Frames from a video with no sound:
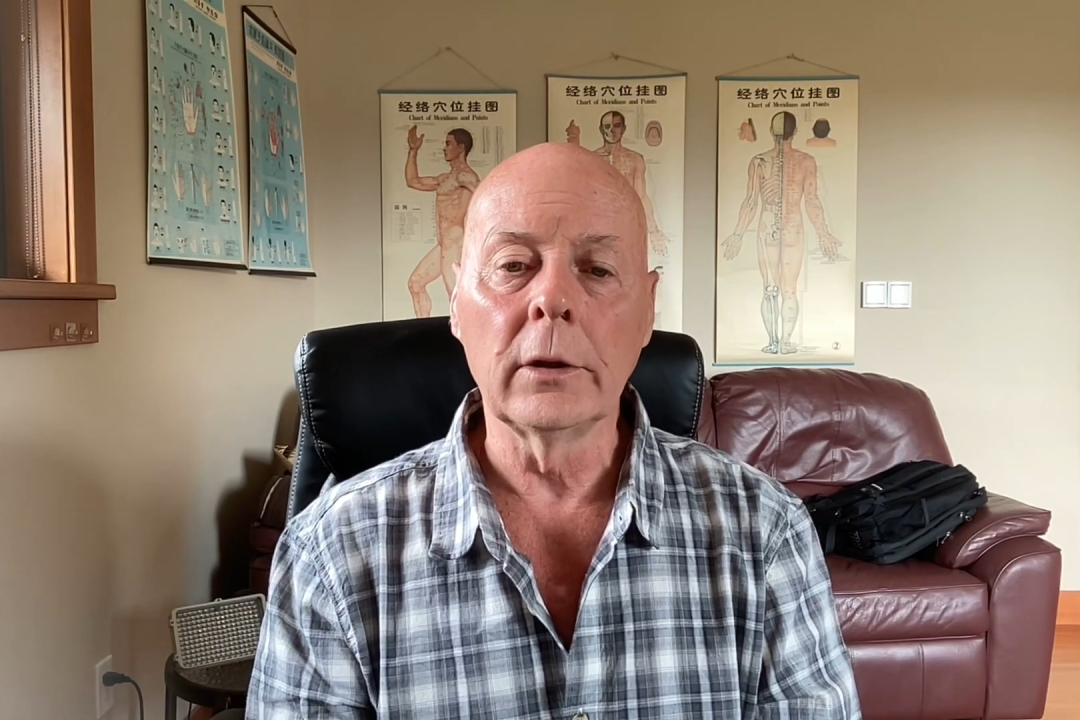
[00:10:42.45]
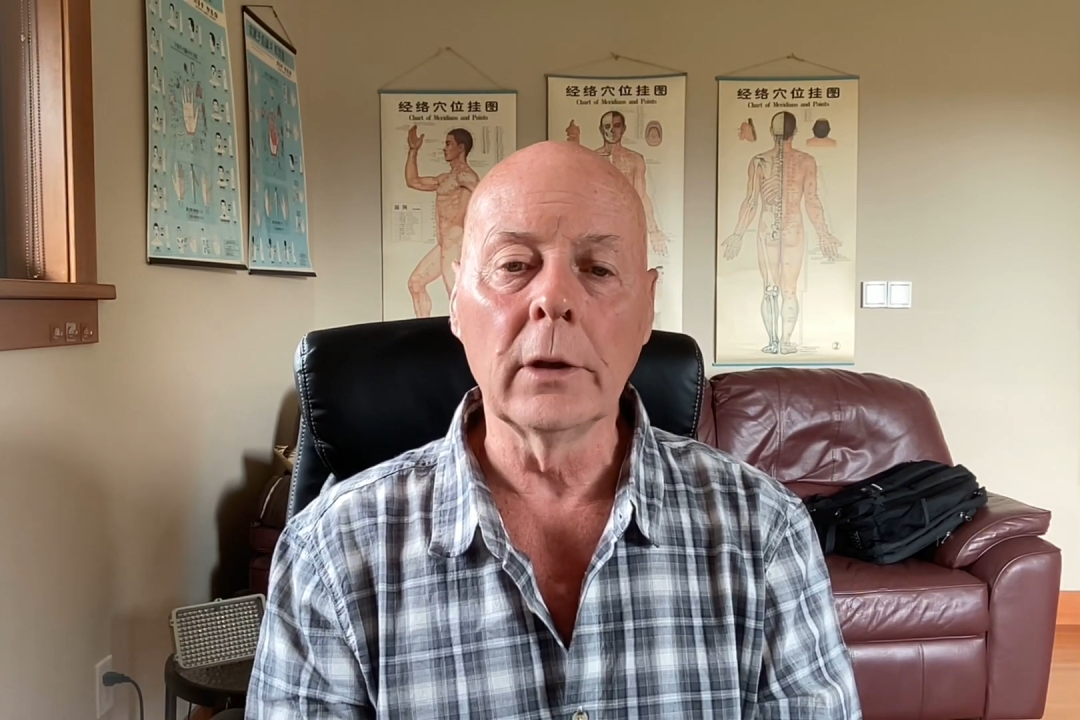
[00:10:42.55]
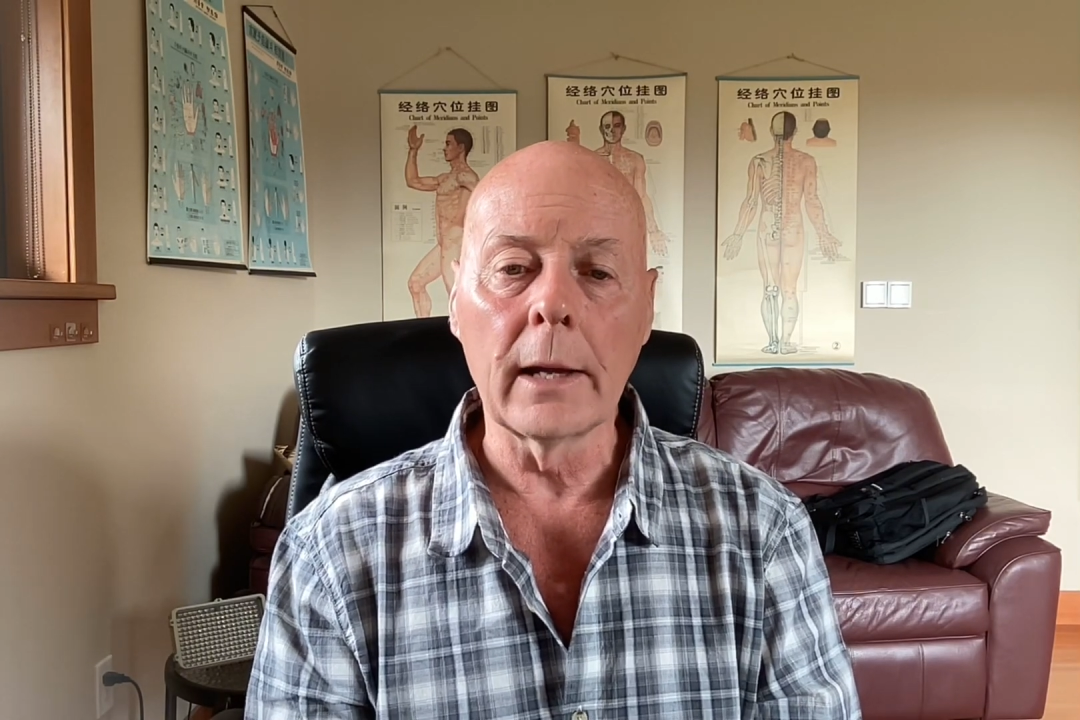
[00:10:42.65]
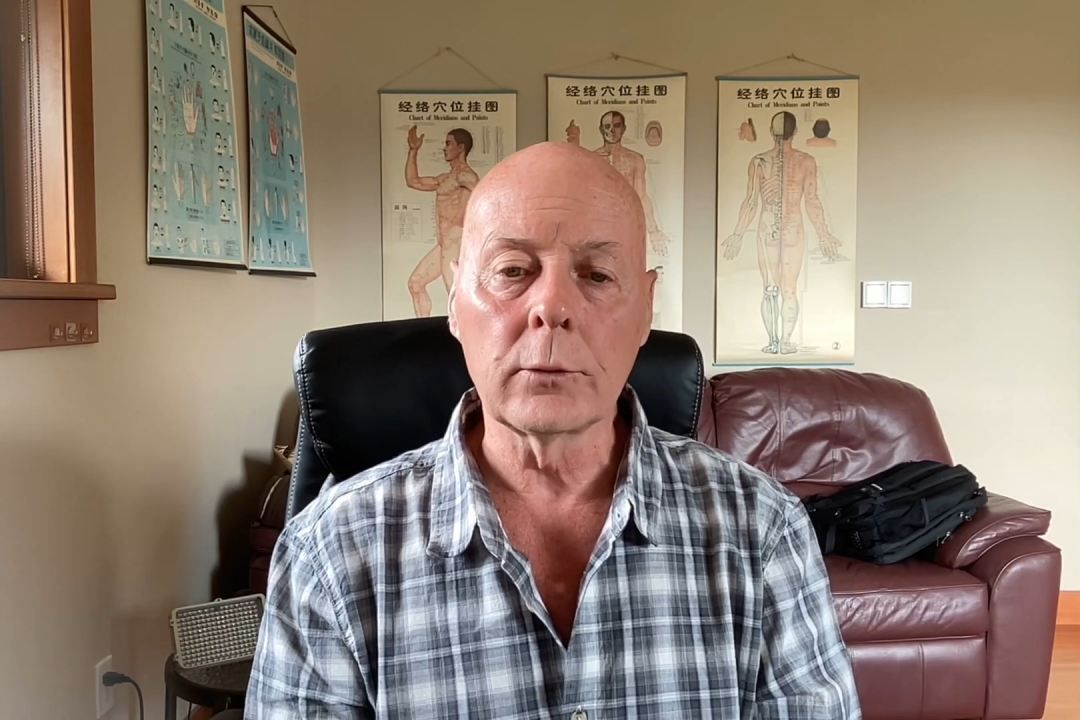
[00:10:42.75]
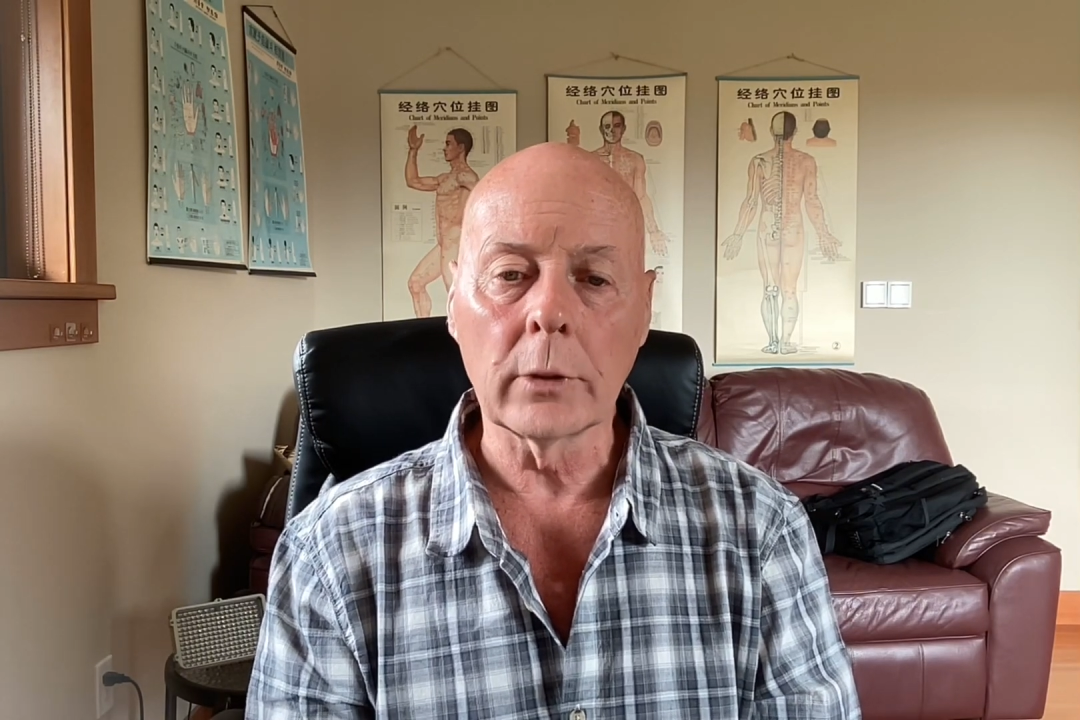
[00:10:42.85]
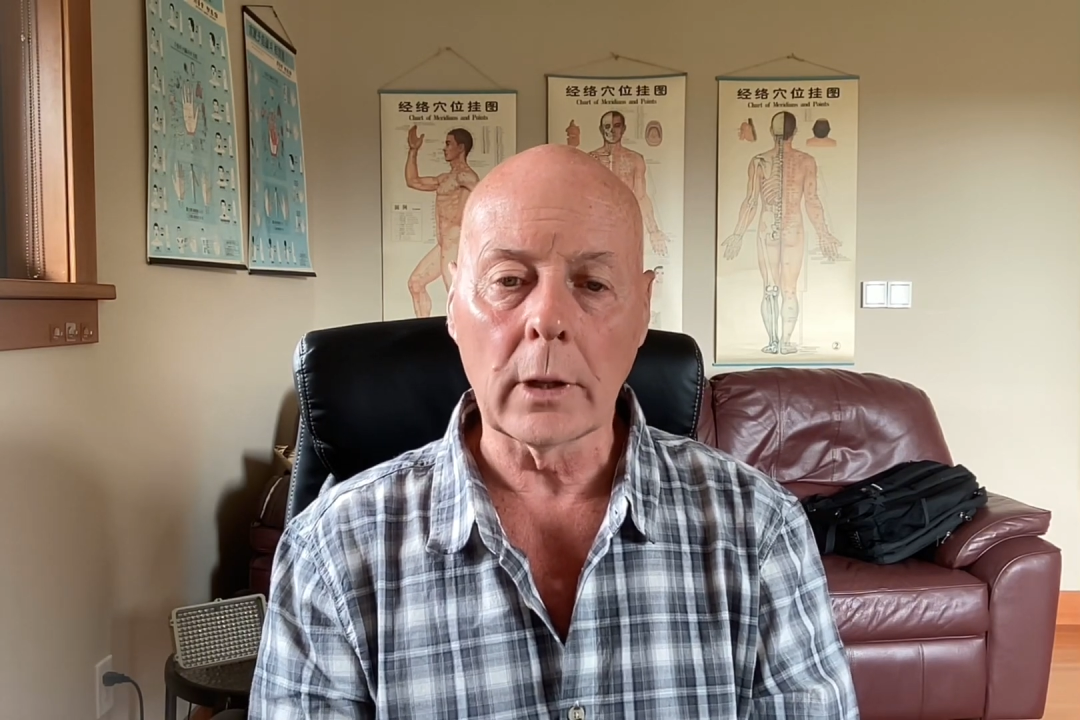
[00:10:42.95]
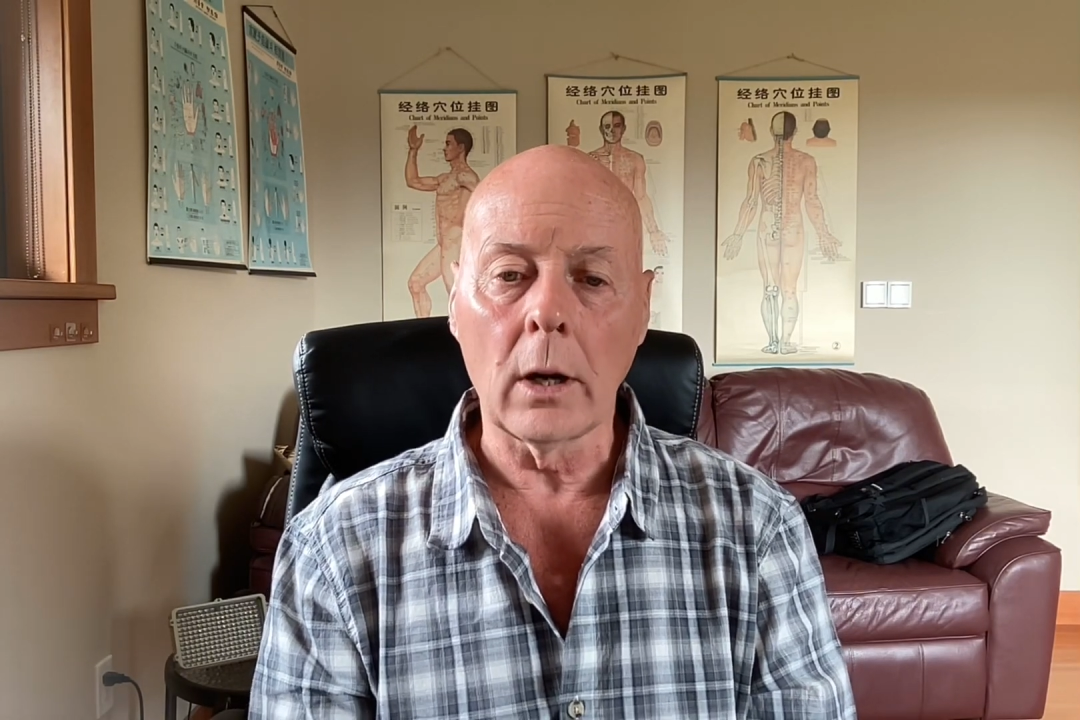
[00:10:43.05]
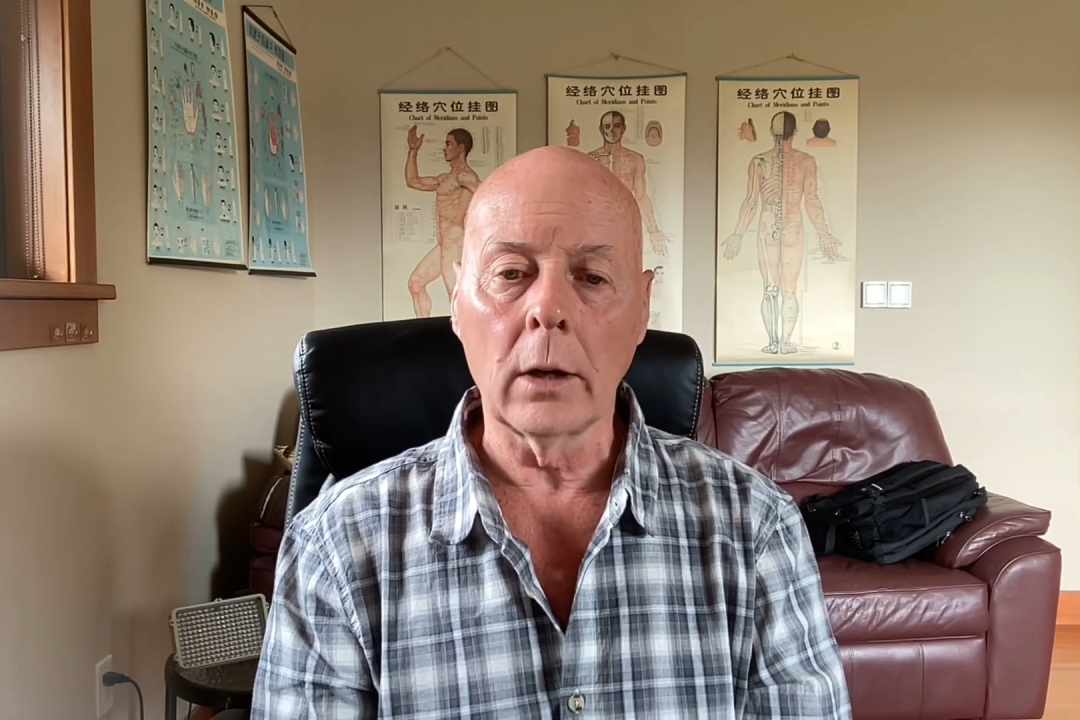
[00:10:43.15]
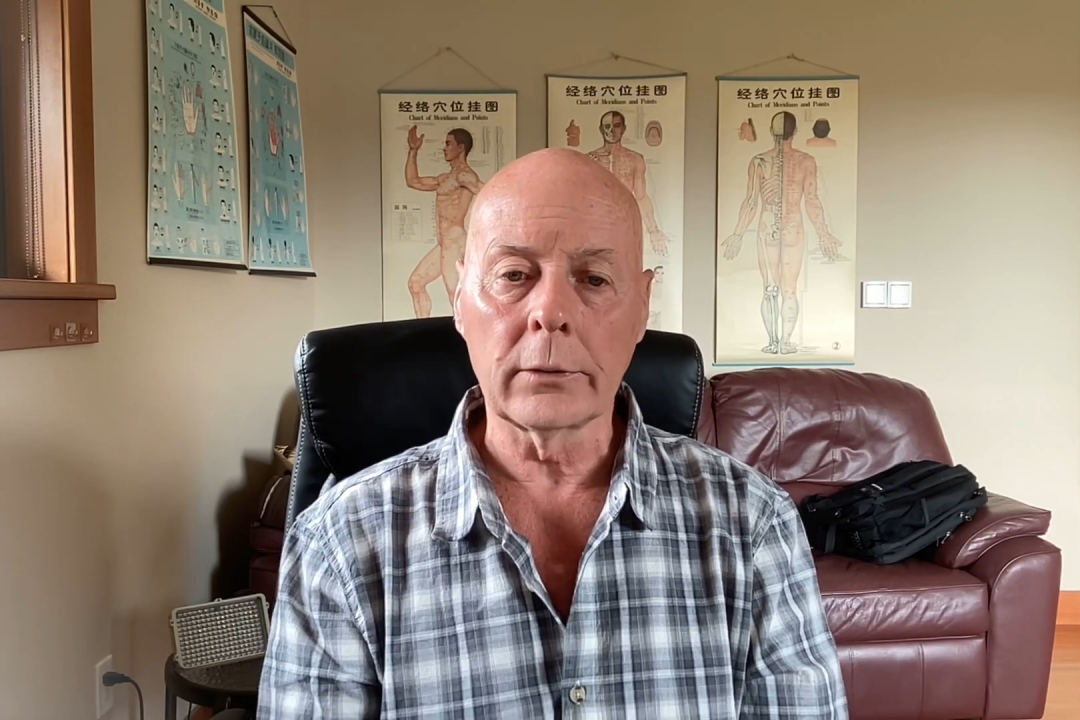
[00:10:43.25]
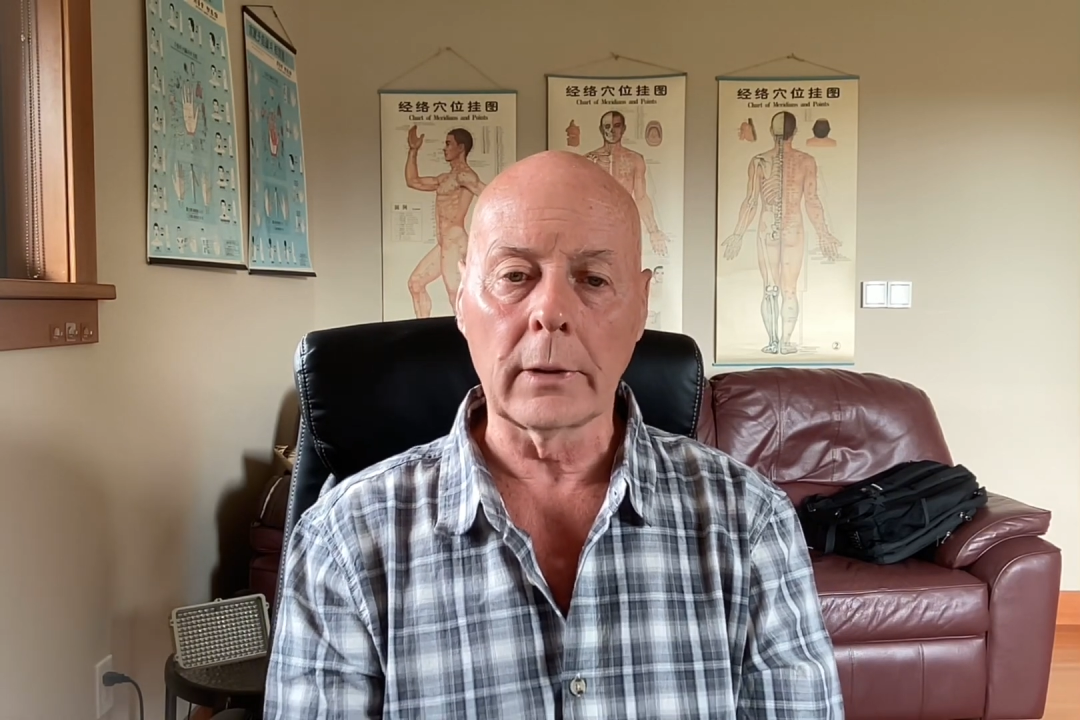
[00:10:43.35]
nitric
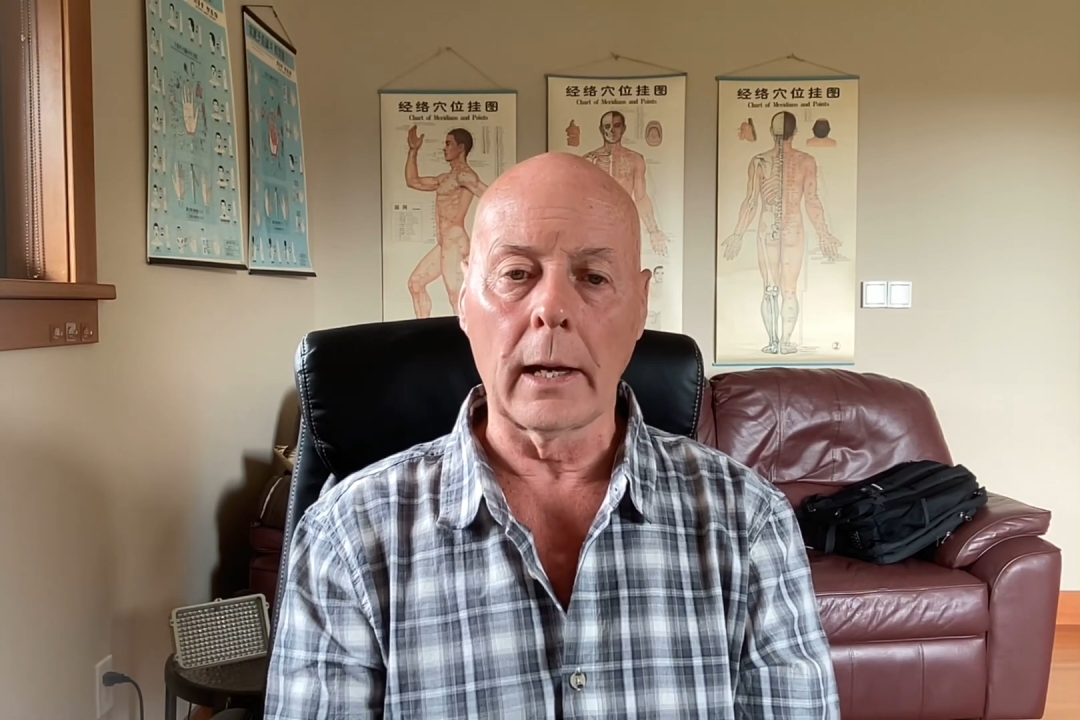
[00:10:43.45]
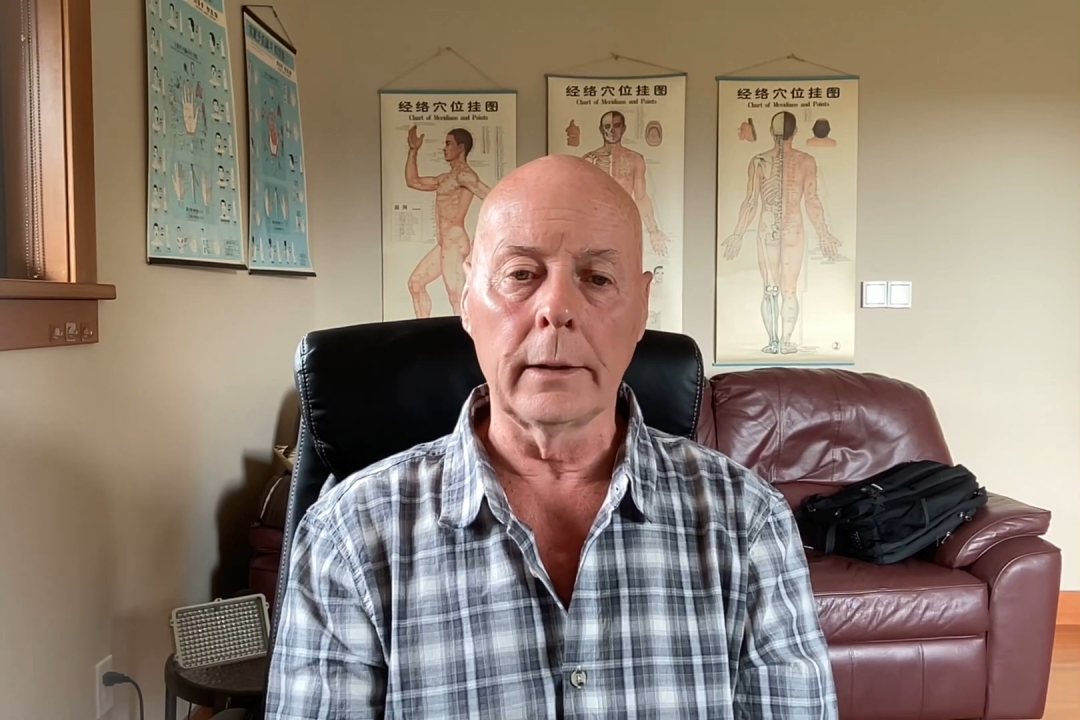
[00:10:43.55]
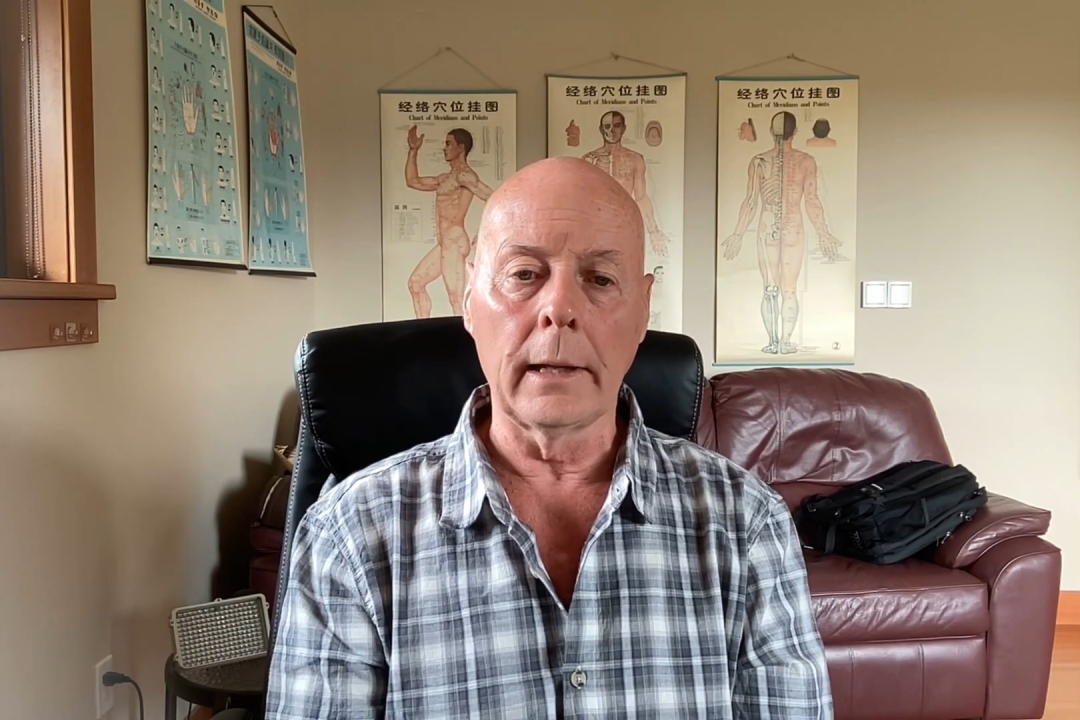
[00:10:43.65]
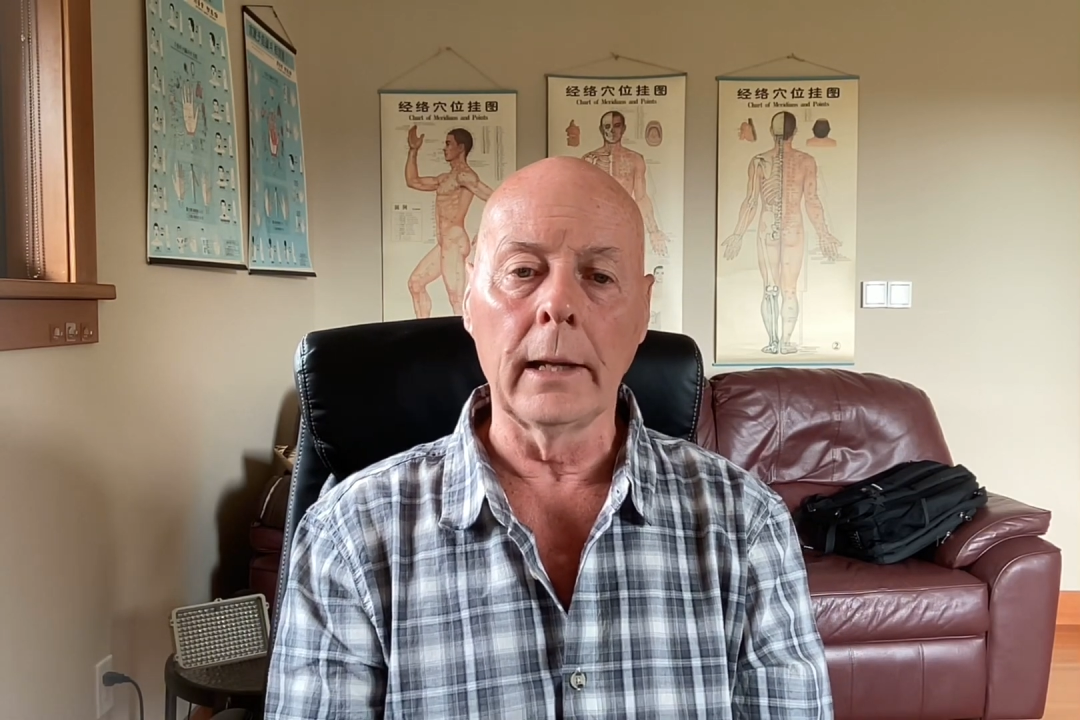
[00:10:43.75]
oxide,